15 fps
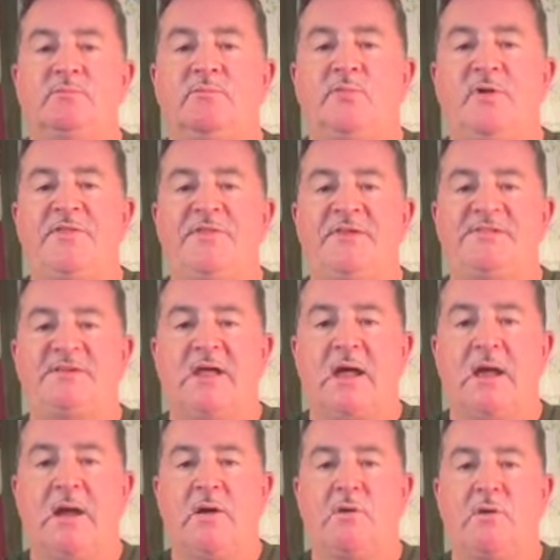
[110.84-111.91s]
with this
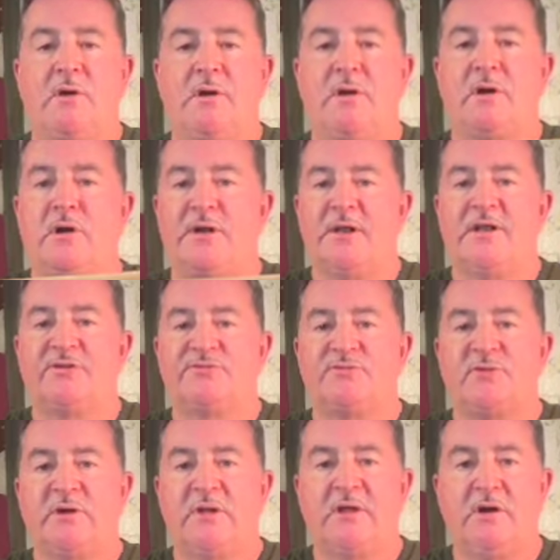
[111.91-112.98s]
guy going on, and it's
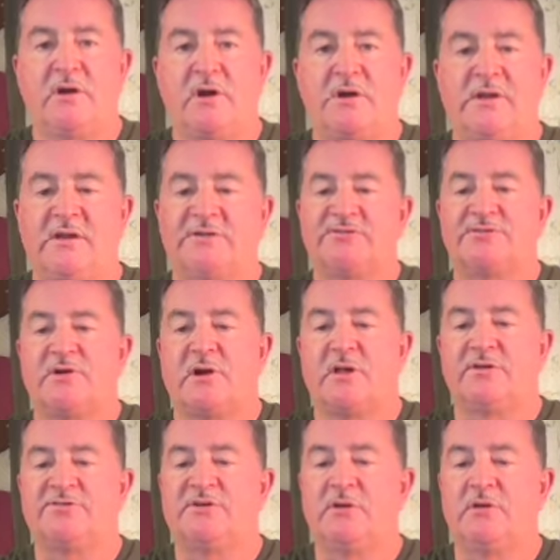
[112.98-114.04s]
really hard to get
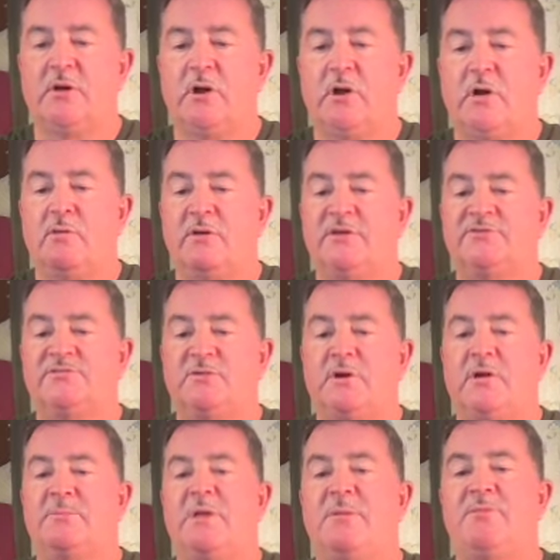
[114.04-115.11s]
started. So you always
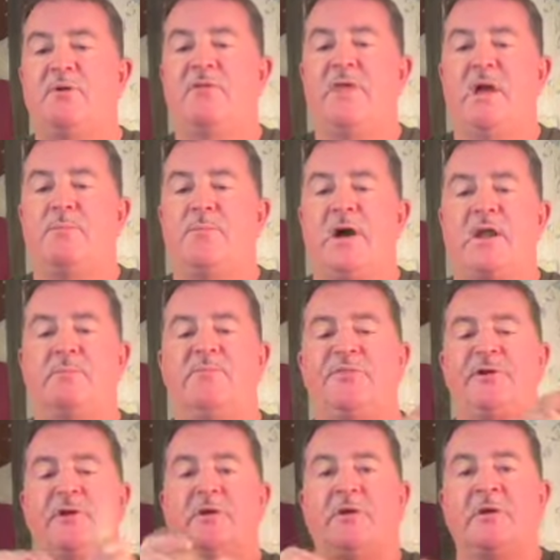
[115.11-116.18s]
want, maybe on that bottom
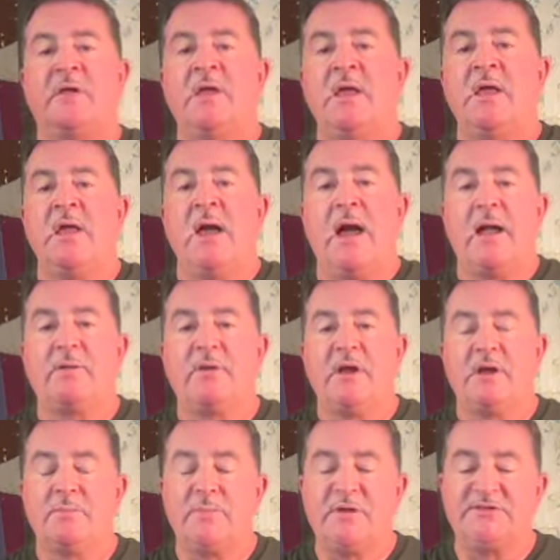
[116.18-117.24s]
third, I
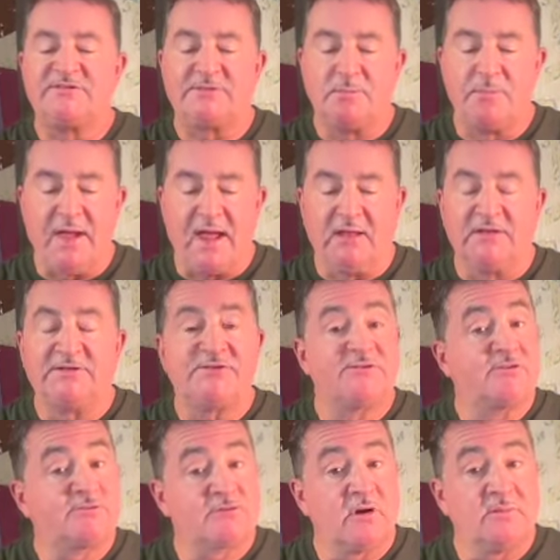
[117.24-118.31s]
recommend some balanced
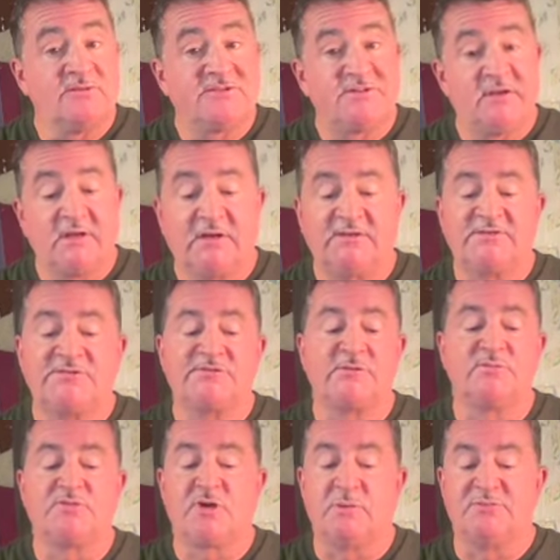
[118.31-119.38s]
drumsticks,
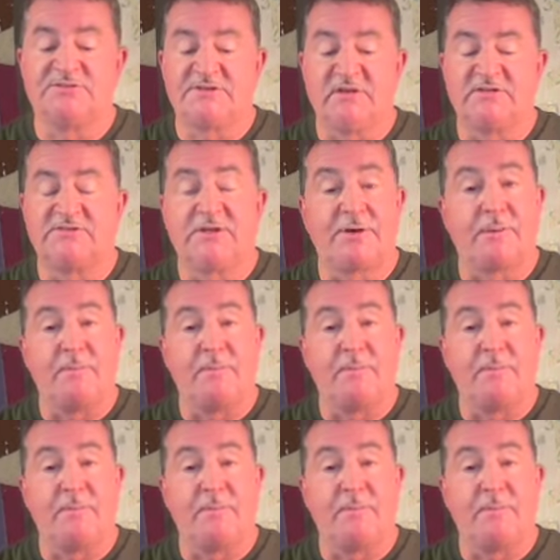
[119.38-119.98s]
some drumsticks that are